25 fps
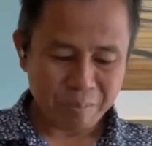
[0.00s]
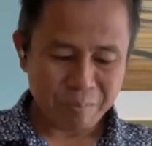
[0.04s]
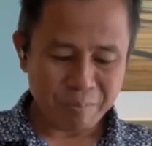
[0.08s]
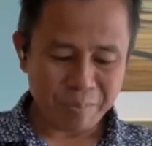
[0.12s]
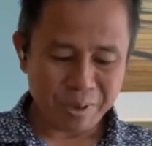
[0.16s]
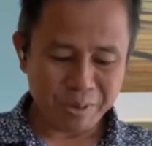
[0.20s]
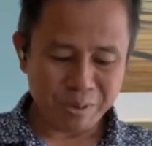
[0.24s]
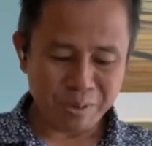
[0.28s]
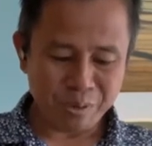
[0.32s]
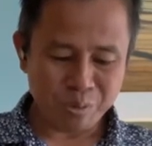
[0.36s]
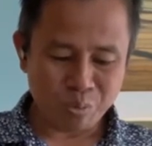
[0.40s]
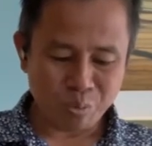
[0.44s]

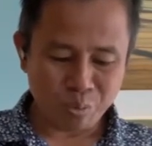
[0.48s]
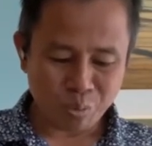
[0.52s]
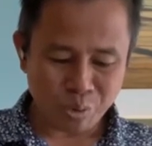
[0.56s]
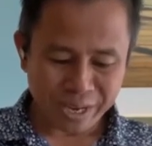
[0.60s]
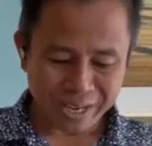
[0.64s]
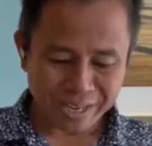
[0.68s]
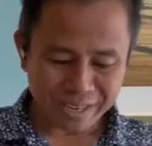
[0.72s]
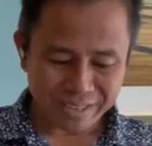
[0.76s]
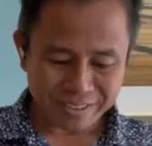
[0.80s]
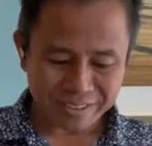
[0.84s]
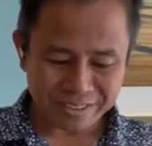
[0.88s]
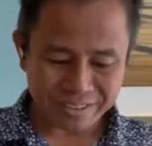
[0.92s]
But the
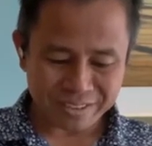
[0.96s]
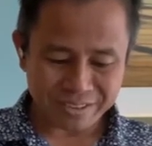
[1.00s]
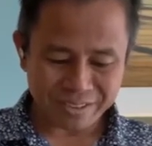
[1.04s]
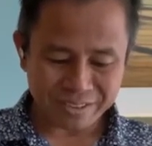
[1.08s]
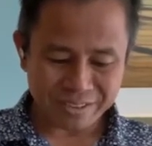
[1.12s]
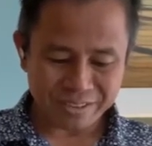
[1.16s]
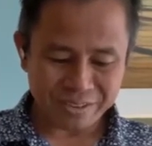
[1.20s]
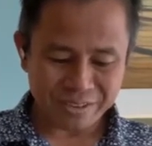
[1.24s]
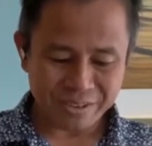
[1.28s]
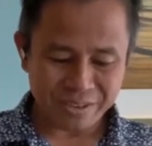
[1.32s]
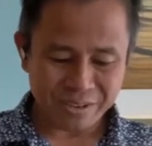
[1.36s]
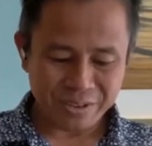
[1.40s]
greatest
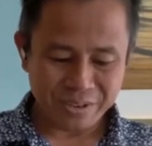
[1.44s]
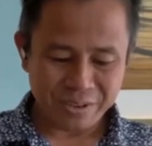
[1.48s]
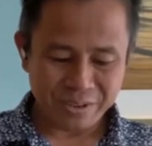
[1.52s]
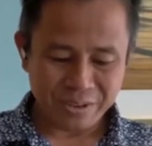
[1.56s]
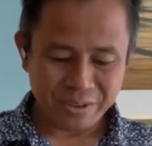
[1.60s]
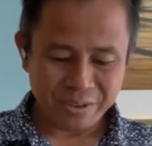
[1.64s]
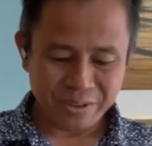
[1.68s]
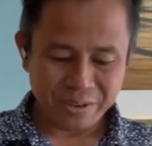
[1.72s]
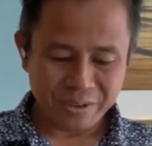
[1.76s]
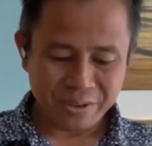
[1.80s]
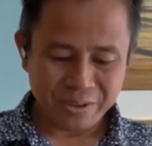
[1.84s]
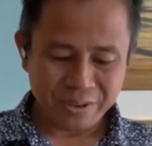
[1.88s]

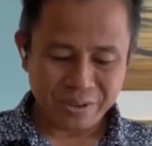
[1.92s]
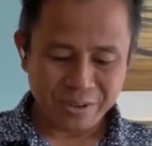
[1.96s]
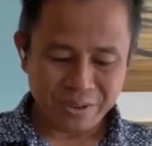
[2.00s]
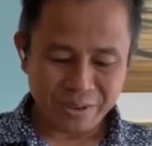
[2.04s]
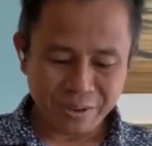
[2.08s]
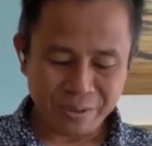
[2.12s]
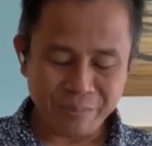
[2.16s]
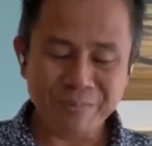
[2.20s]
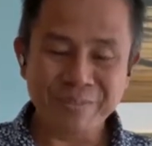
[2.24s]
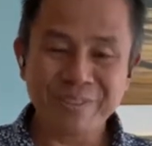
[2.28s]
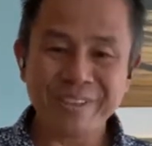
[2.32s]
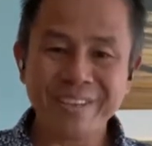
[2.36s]

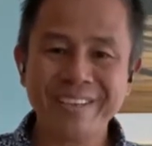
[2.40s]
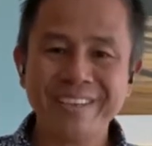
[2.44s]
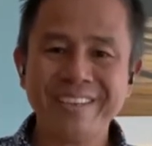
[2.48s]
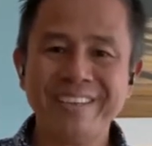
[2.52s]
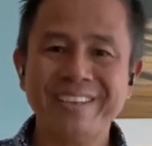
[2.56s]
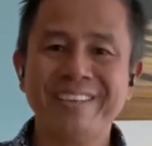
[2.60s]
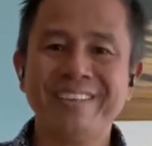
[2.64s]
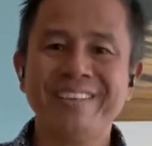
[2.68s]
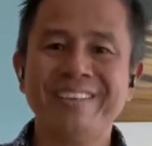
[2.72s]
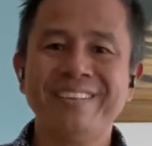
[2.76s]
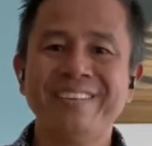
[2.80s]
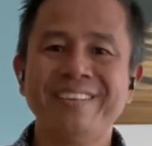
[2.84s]
of
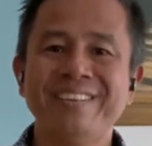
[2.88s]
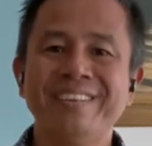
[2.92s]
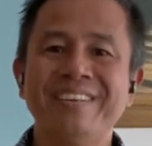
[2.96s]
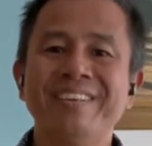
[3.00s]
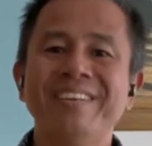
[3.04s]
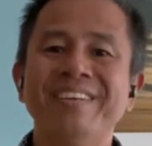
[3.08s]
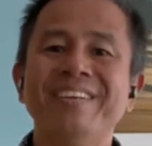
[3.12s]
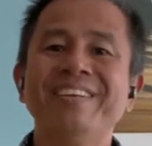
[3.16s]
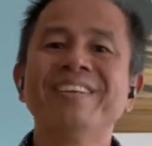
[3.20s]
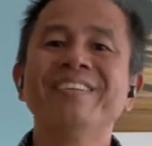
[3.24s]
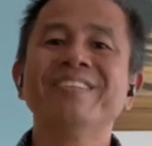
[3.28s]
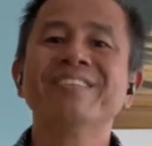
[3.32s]
these
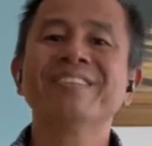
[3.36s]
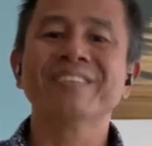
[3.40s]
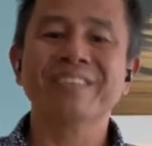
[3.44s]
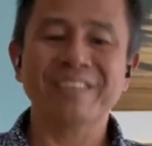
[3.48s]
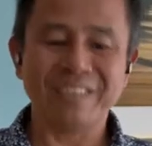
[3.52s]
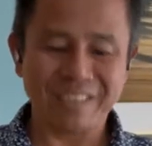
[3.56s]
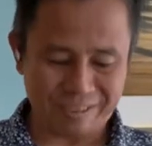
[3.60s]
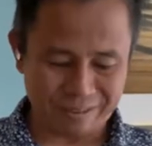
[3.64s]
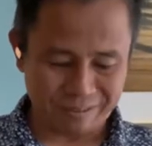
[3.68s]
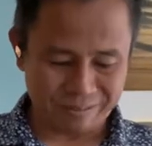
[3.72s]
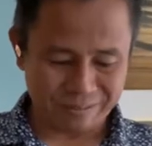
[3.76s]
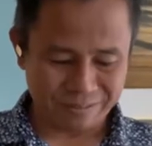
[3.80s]
is
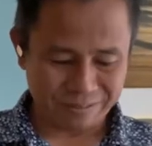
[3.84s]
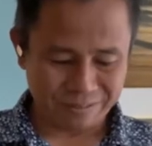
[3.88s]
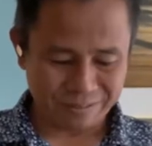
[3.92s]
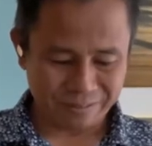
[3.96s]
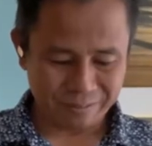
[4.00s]
love."